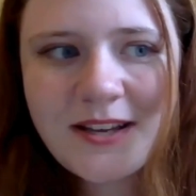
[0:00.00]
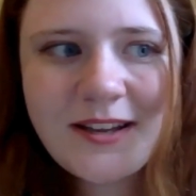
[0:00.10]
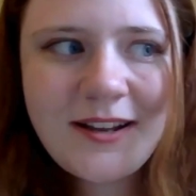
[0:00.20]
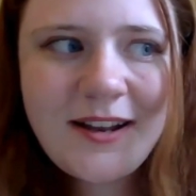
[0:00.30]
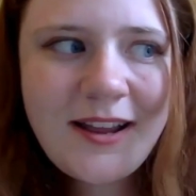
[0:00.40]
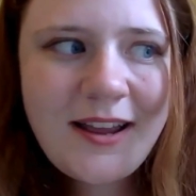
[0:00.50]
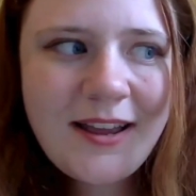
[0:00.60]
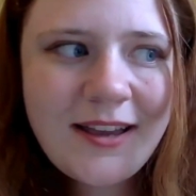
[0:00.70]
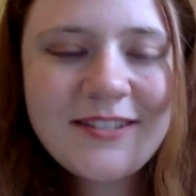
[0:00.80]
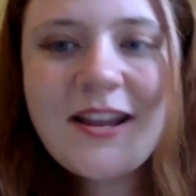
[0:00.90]
to
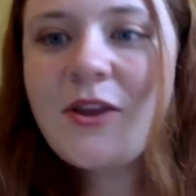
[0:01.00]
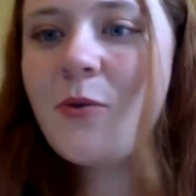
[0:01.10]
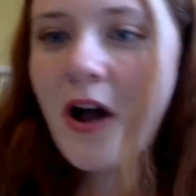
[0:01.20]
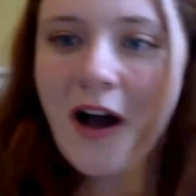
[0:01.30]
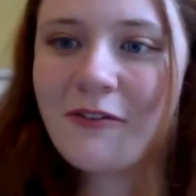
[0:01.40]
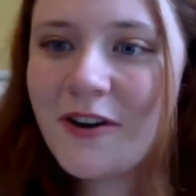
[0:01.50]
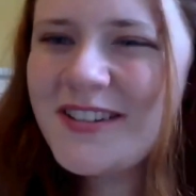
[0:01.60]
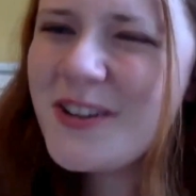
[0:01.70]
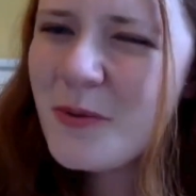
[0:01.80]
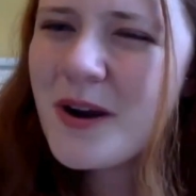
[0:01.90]
continue uncovering.
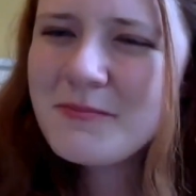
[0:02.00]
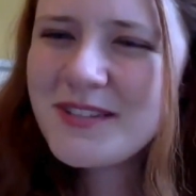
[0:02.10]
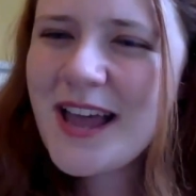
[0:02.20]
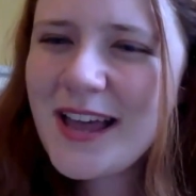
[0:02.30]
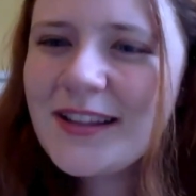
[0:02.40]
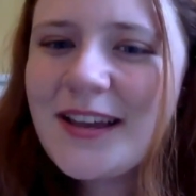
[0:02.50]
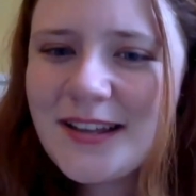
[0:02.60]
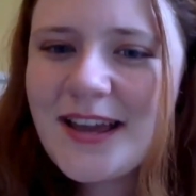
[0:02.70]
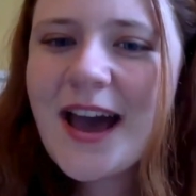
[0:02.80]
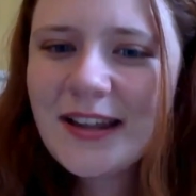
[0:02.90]
Do you know what I'm mm-hmm. saying? Like,
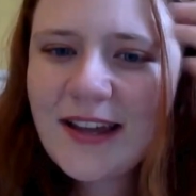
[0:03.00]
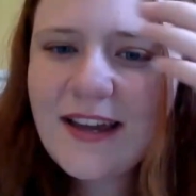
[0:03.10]
yeah. yes, I